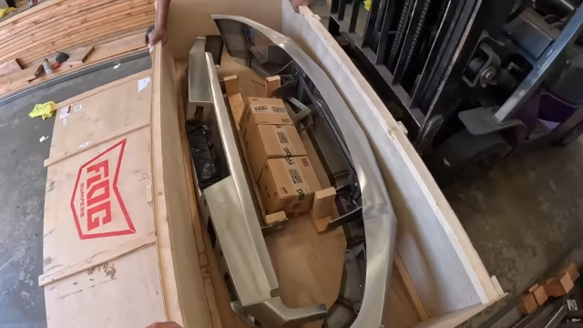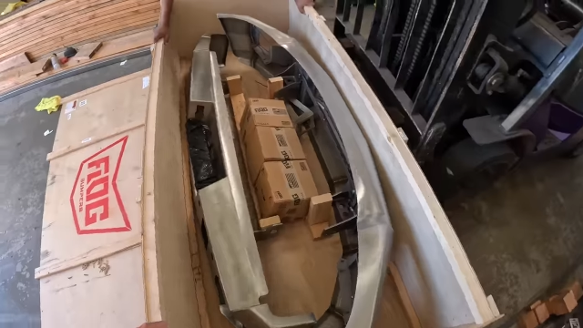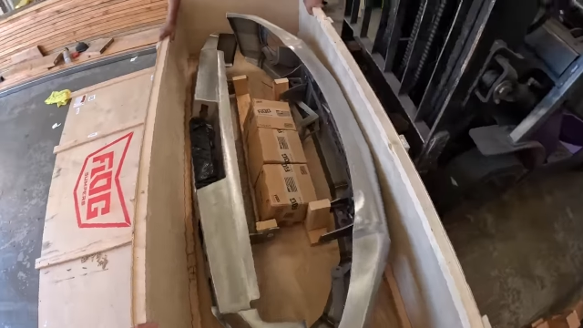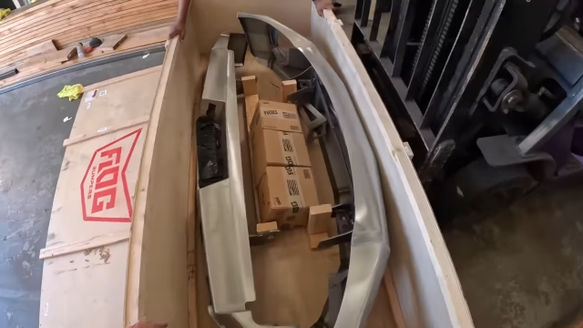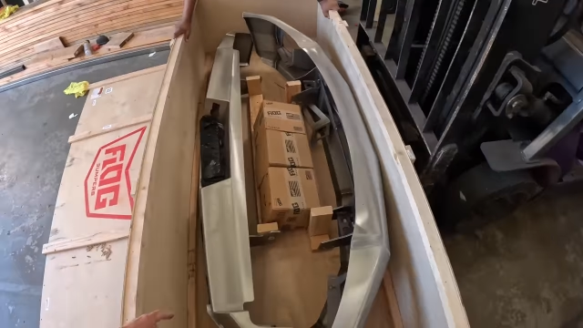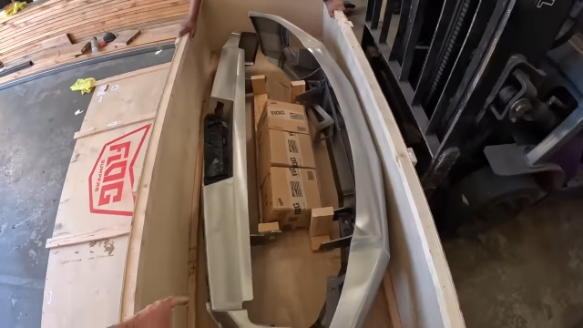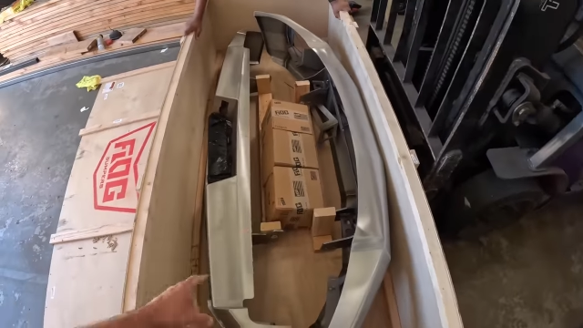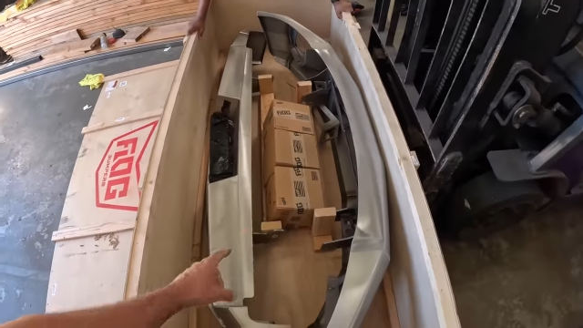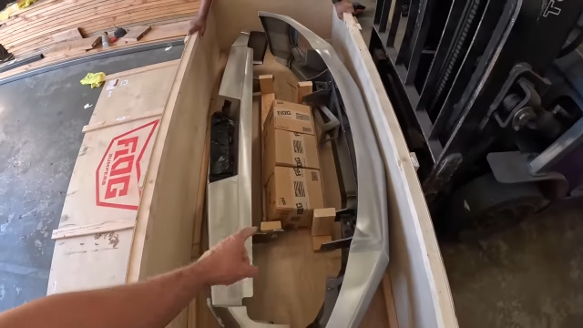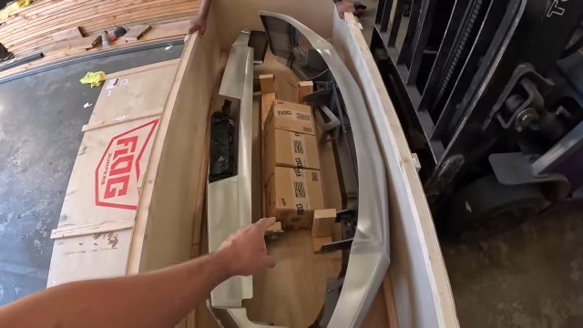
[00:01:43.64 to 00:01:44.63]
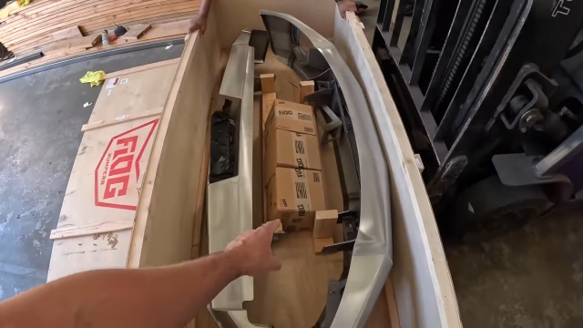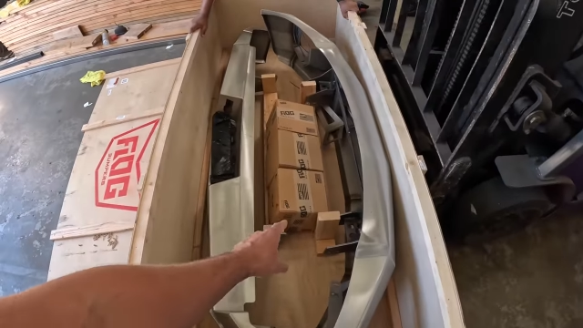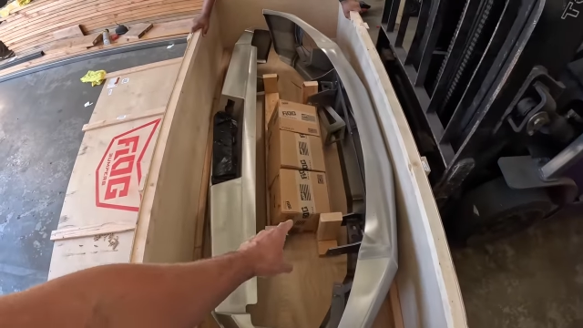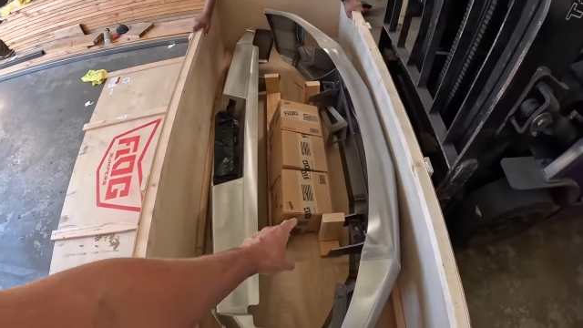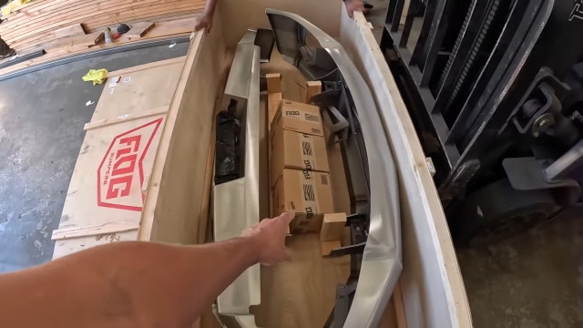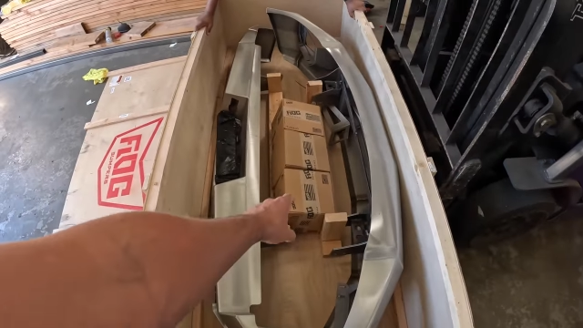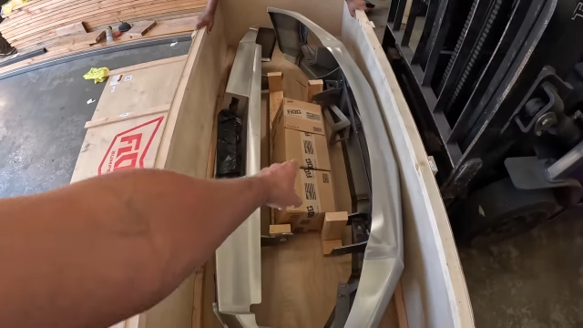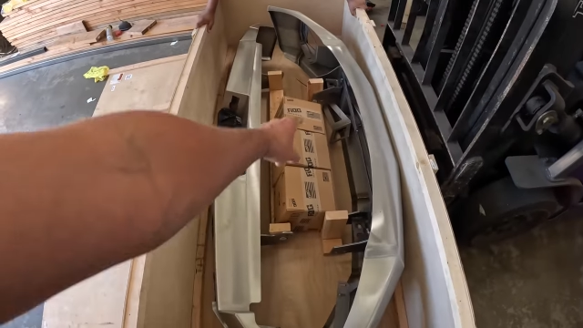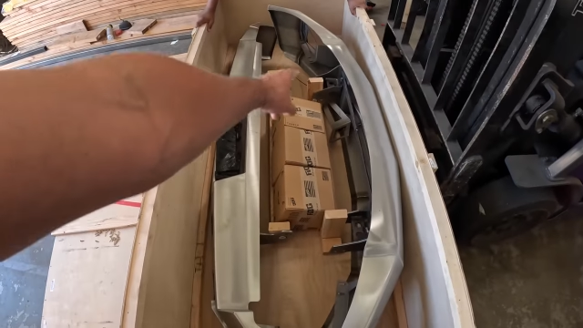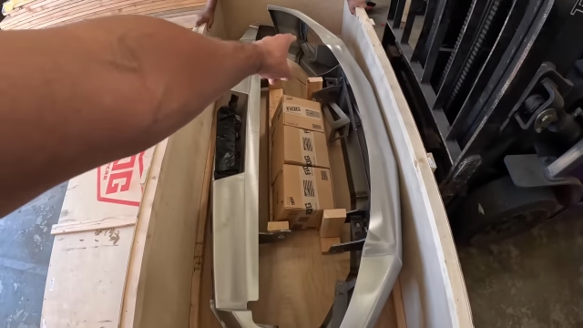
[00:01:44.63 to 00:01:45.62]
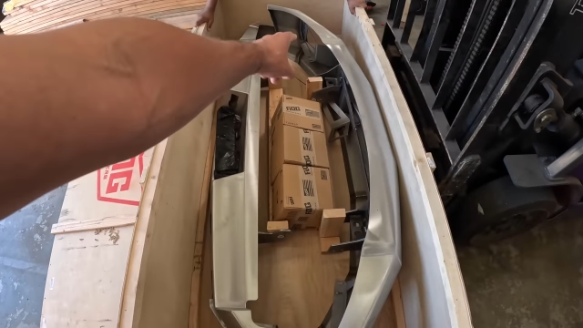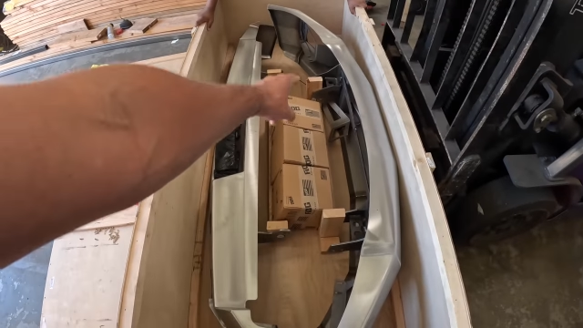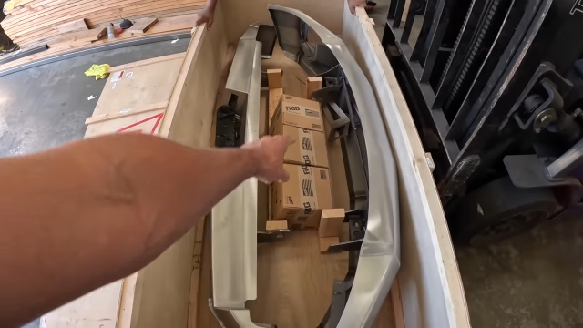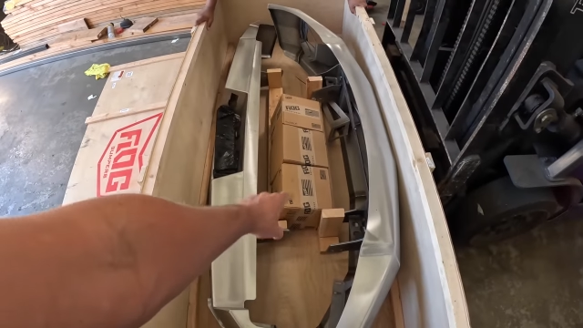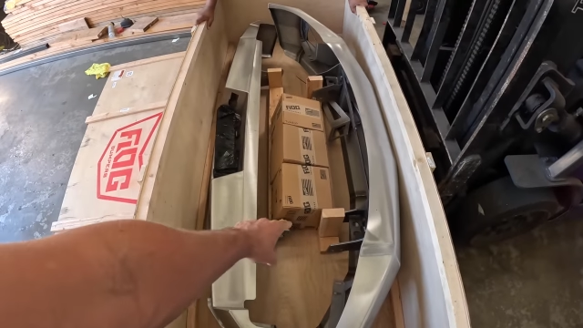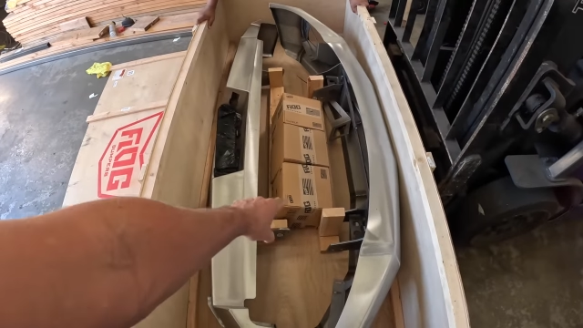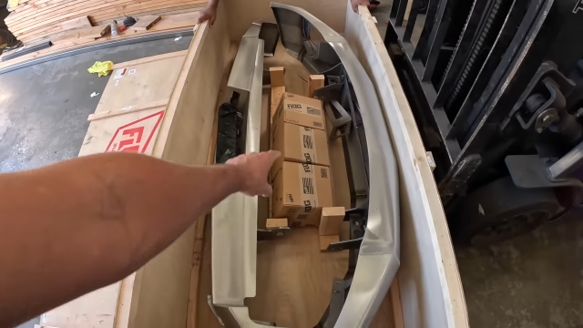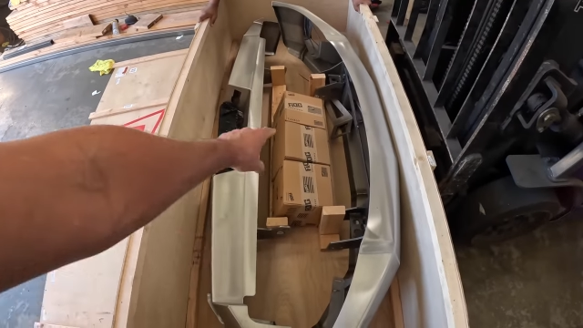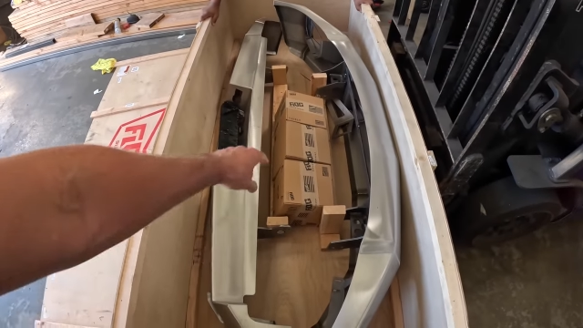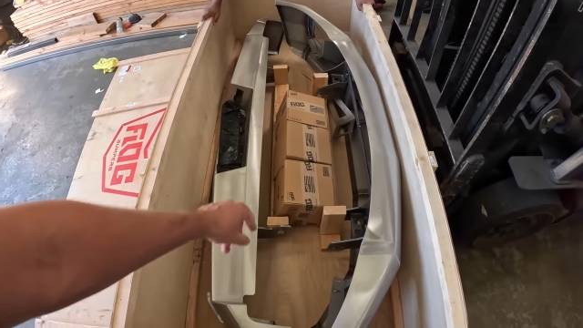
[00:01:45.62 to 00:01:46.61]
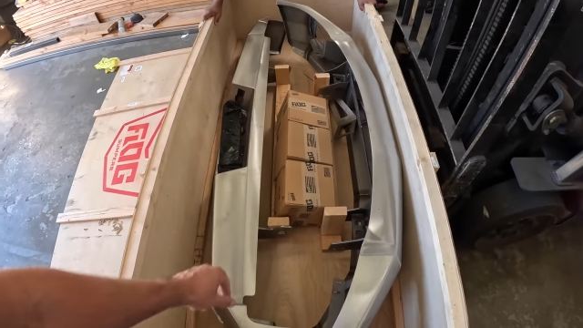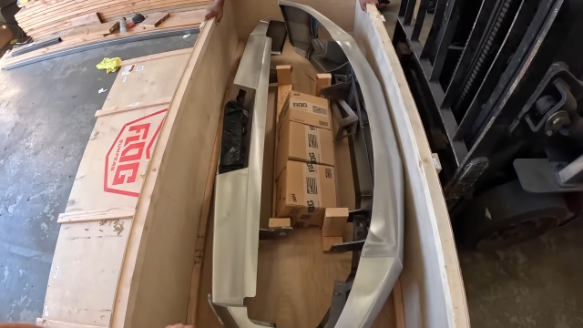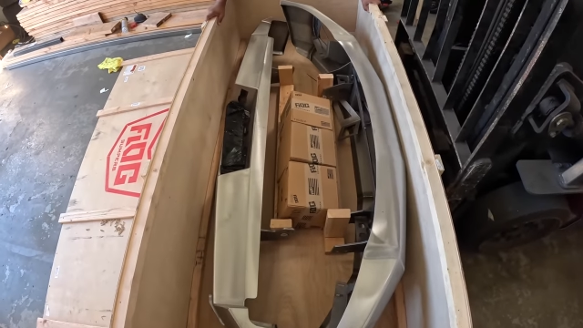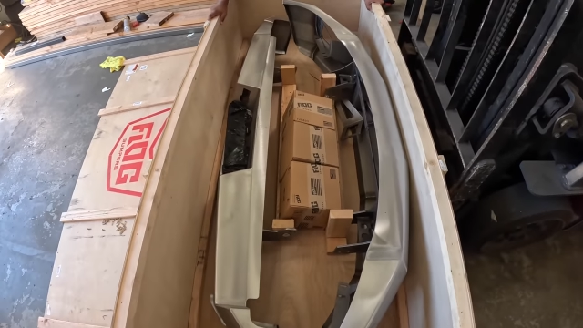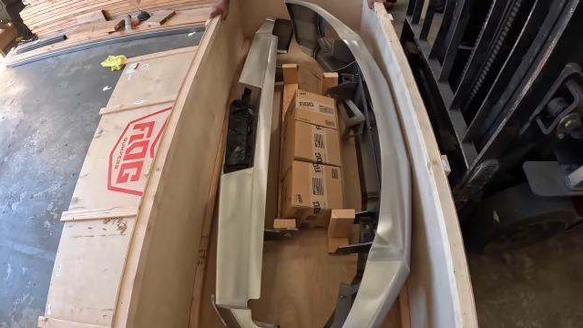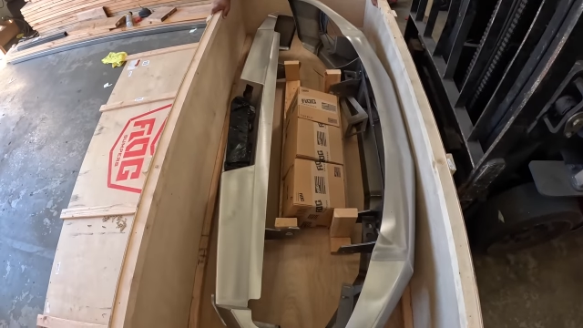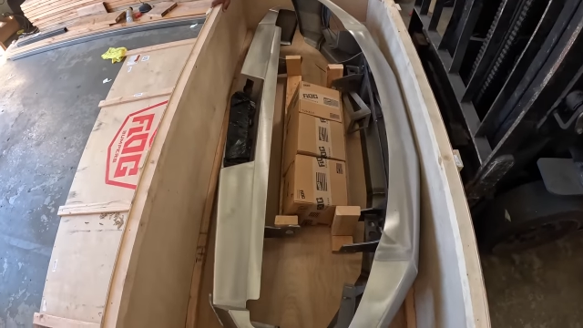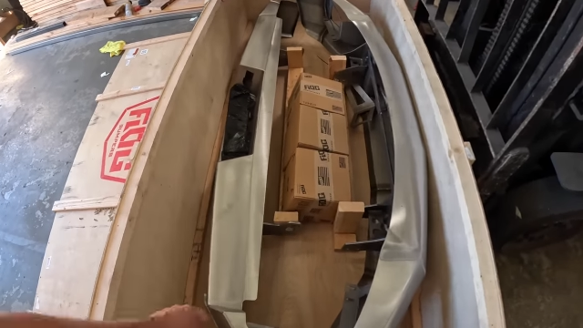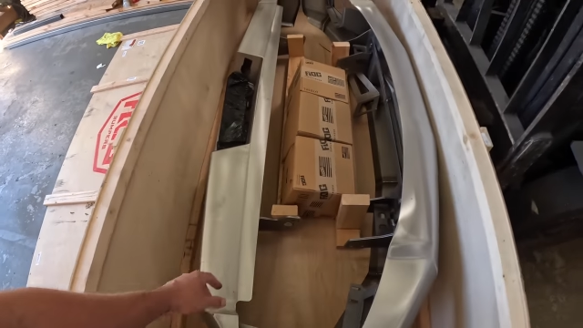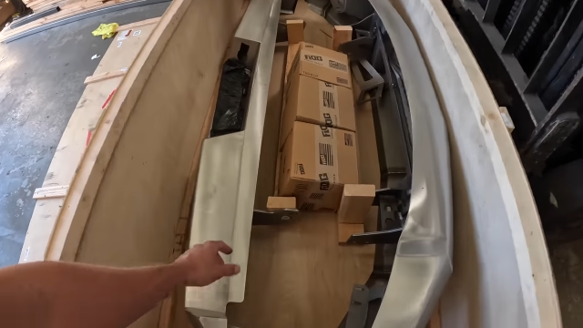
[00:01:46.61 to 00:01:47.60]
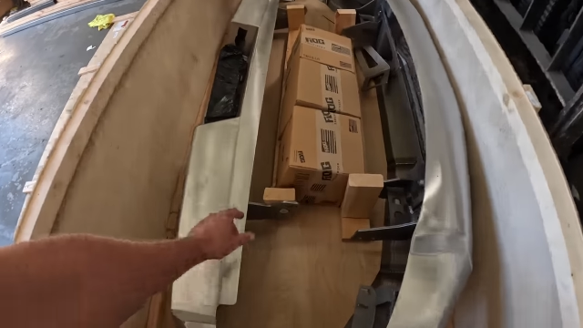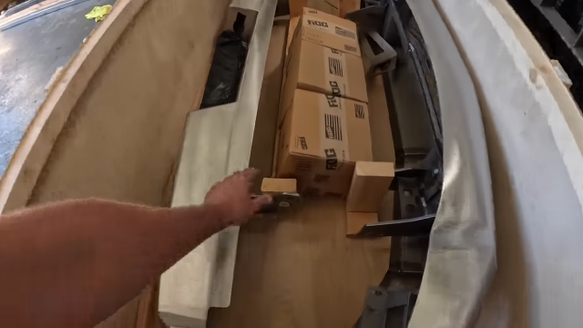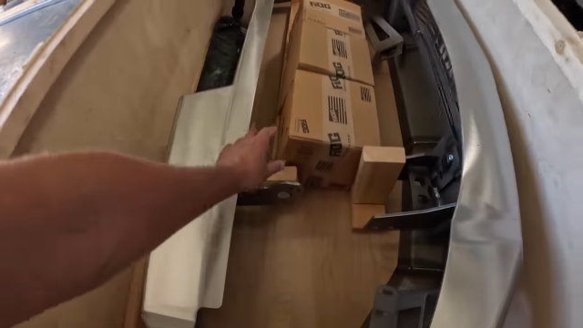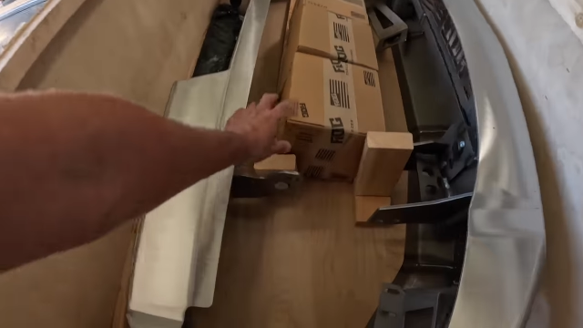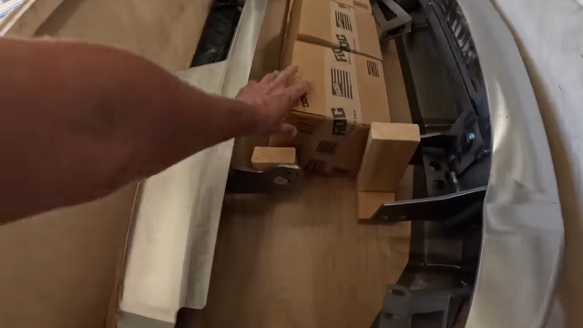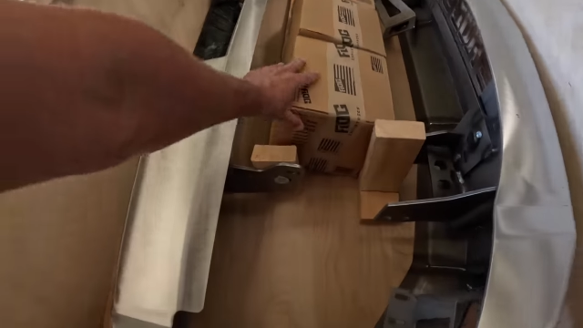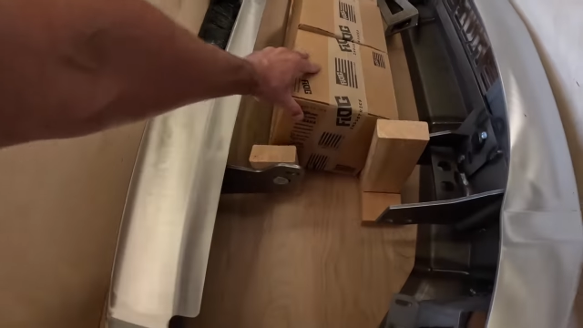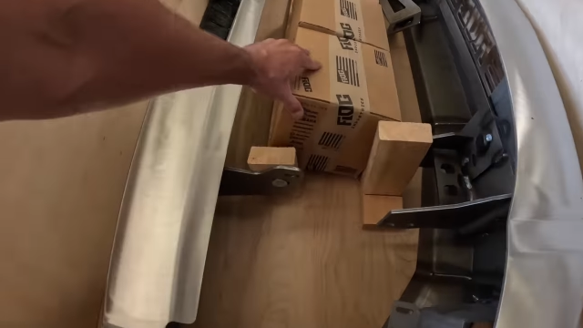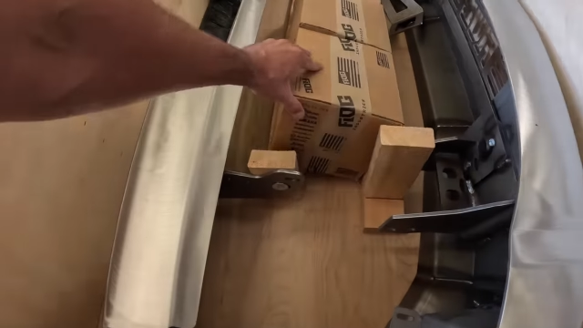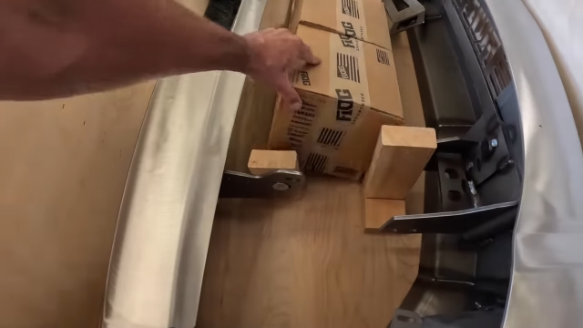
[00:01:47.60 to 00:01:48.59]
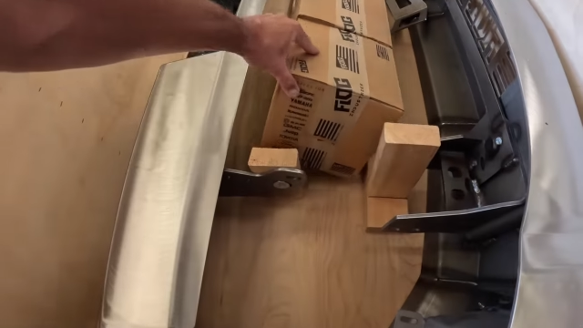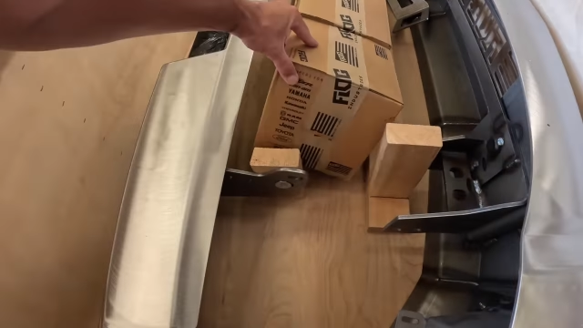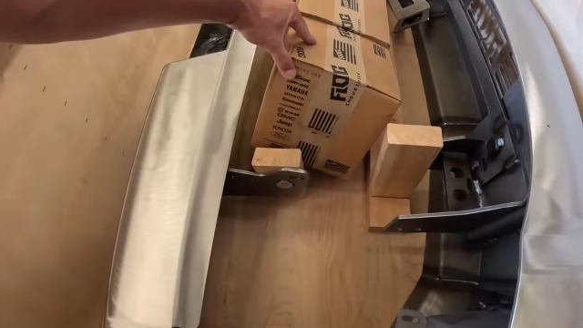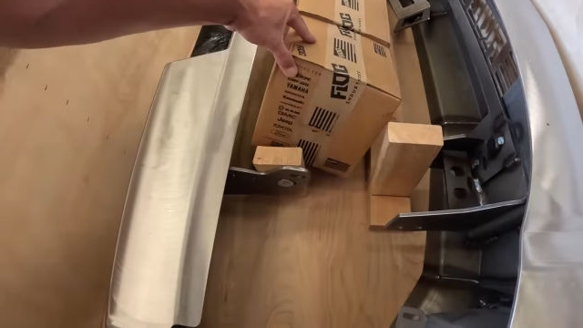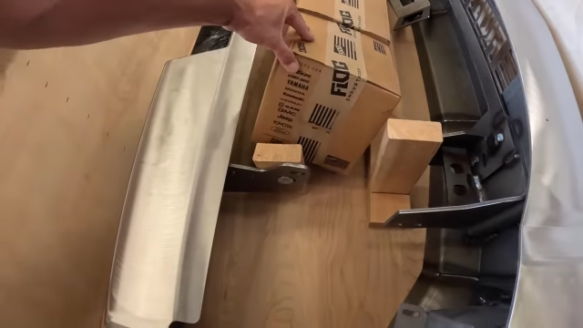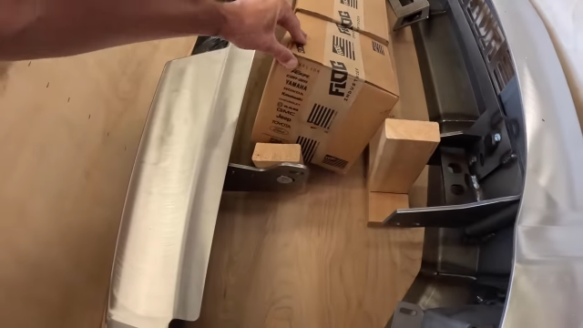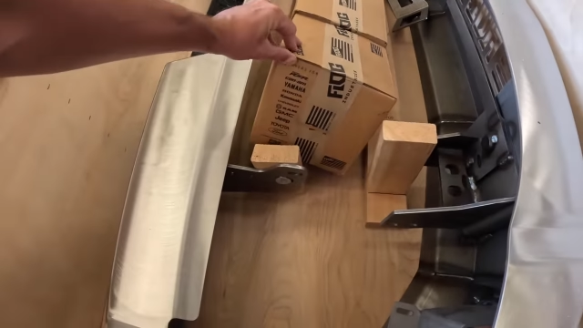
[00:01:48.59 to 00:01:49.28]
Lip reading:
No face is visible, so there are no lips to read.